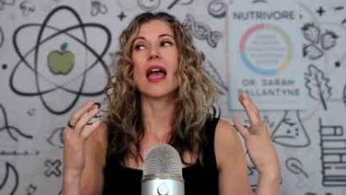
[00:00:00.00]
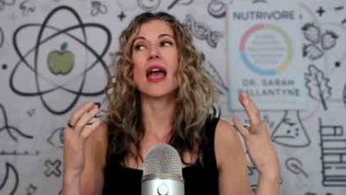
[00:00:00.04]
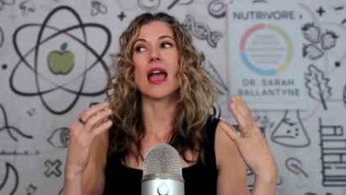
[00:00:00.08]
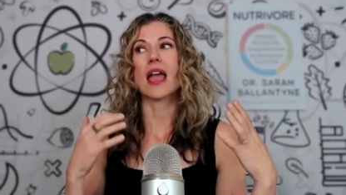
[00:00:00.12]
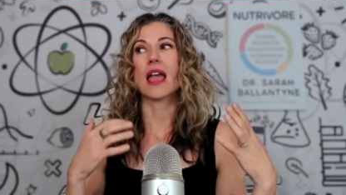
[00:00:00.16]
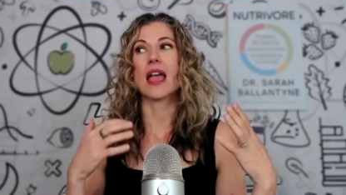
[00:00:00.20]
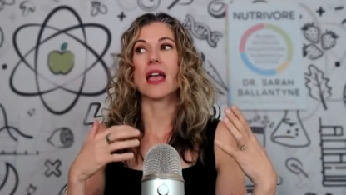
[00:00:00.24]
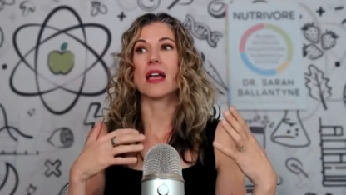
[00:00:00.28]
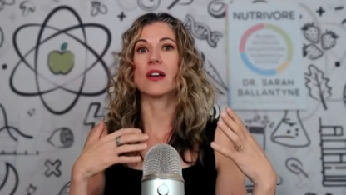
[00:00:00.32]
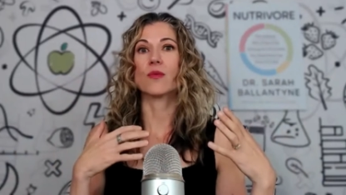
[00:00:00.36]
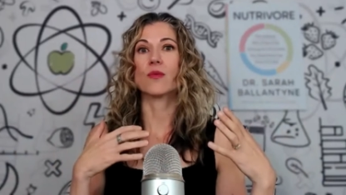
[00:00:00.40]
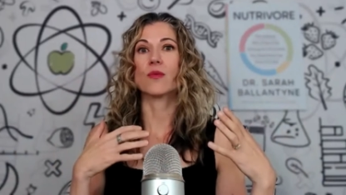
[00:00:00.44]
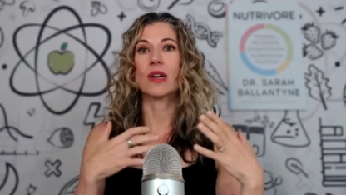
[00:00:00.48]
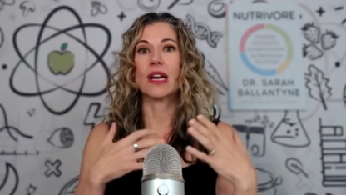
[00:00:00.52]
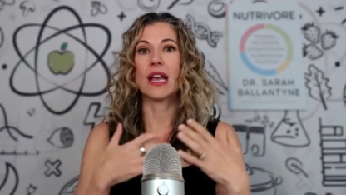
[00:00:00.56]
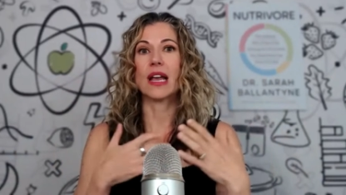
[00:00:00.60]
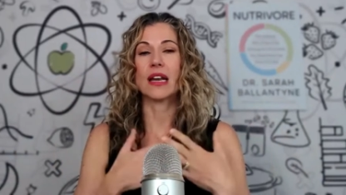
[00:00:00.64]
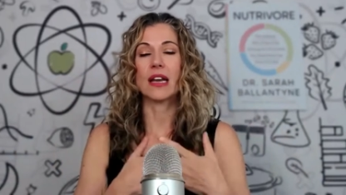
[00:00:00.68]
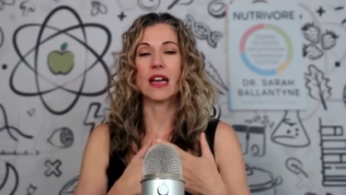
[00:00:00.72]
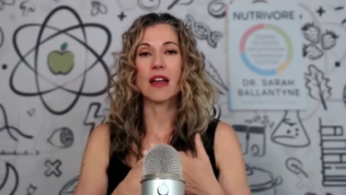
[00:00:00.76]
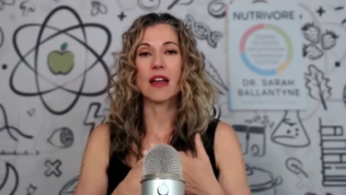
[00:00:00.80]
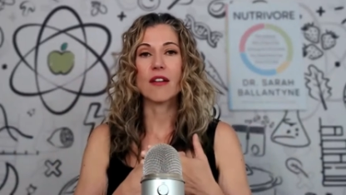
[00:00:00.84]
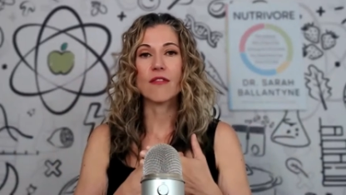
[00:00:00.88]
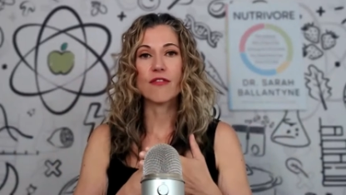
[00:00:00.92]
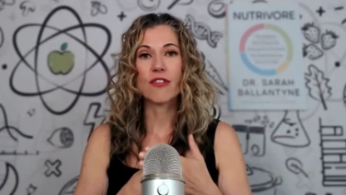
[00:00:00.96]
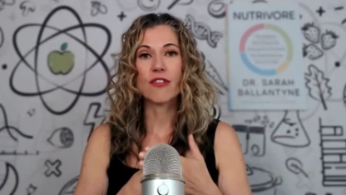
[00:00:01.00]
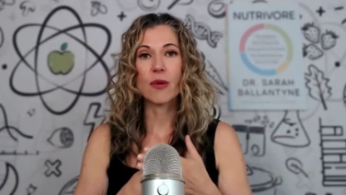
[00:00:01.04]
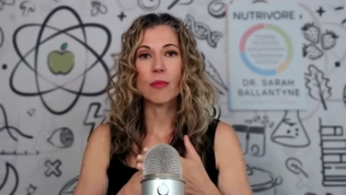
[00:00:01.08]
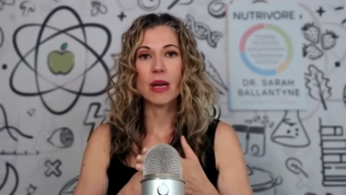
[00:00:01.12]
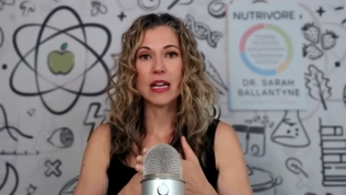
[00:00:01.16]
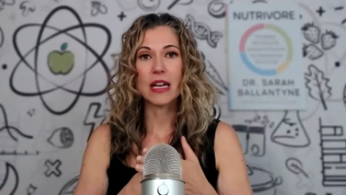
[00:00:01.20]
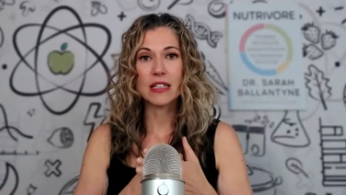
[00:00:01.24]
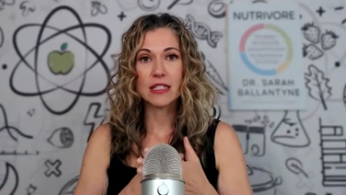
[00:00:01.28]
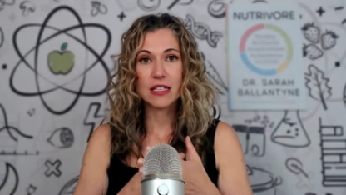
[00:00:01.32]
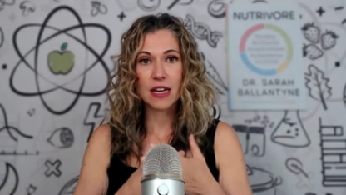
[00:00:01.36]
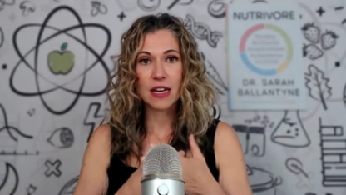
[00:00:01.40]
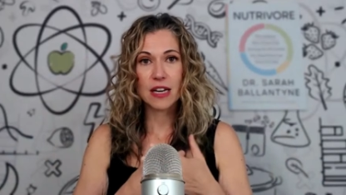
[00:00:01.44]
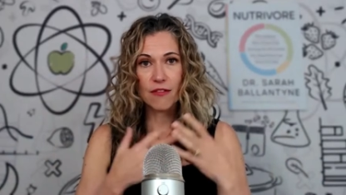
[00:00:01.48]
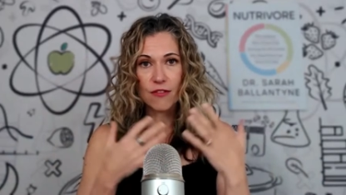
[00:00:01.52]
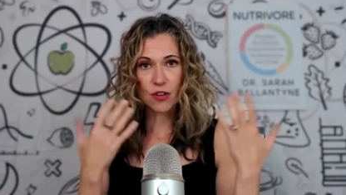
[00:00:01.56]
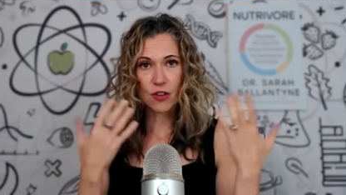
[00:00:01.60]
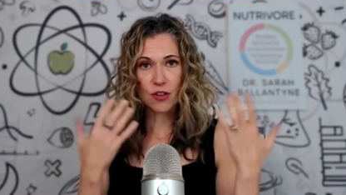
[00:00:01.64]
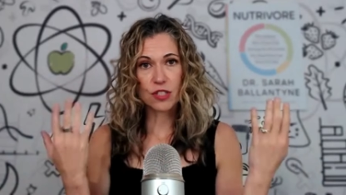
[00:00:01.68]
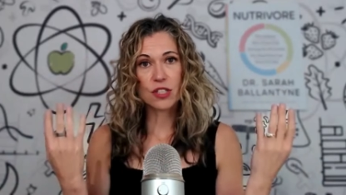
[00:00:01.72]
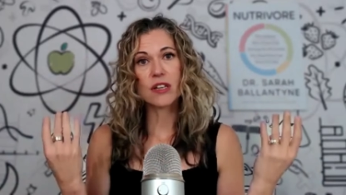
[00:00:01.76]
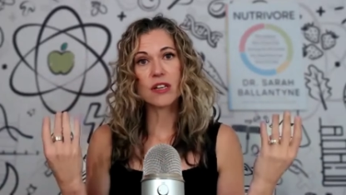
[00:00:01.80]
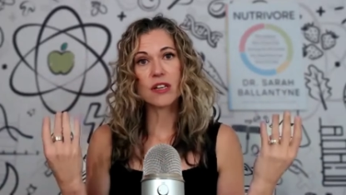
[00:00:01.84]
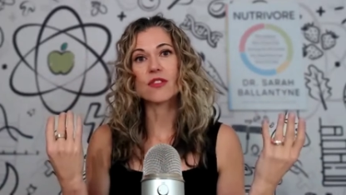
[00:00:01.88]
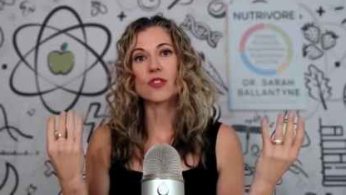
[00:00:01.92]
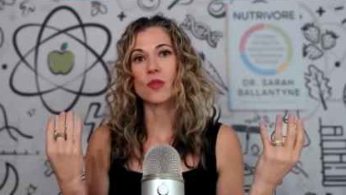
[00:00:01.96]
and we're getting it from a
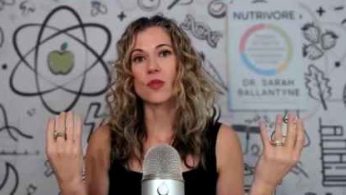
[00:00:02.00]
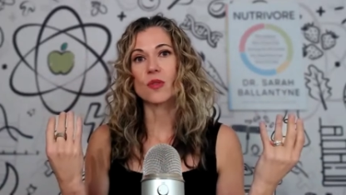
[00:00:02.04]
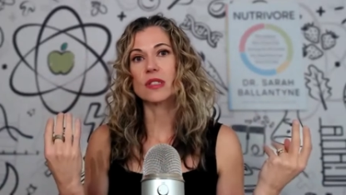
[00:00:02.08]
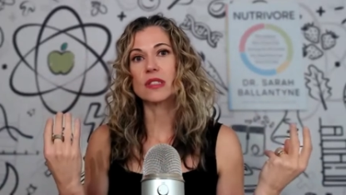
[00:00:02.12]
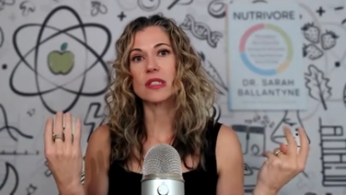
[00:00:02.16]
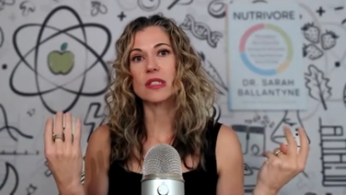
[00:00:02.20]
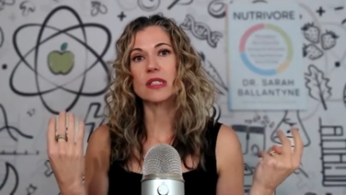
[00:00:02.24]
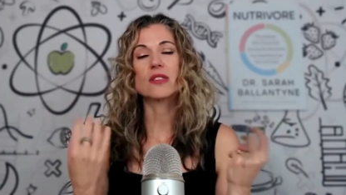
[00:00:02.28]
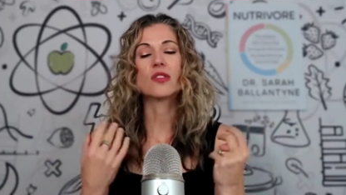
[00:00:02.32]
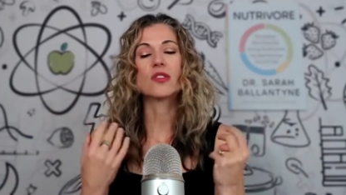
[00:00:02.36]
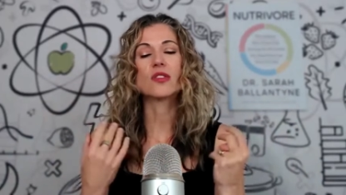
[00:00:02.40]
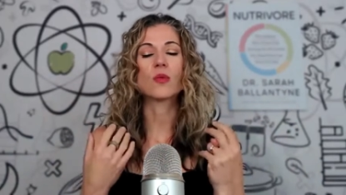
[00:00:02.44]
diversity of sources,